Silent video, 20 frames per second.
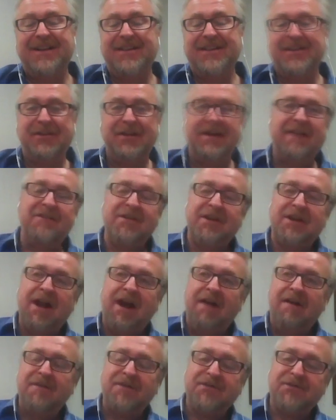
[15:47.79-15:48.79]
they'll have a
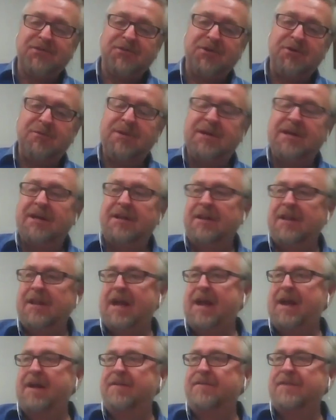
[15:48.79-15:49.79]
conference room and they'll
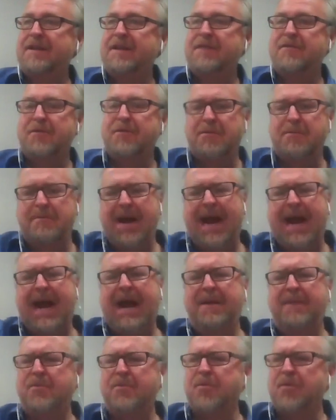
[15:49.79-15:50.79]
have either a
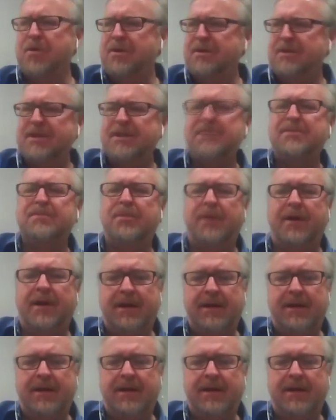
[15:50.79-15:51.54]
map or a display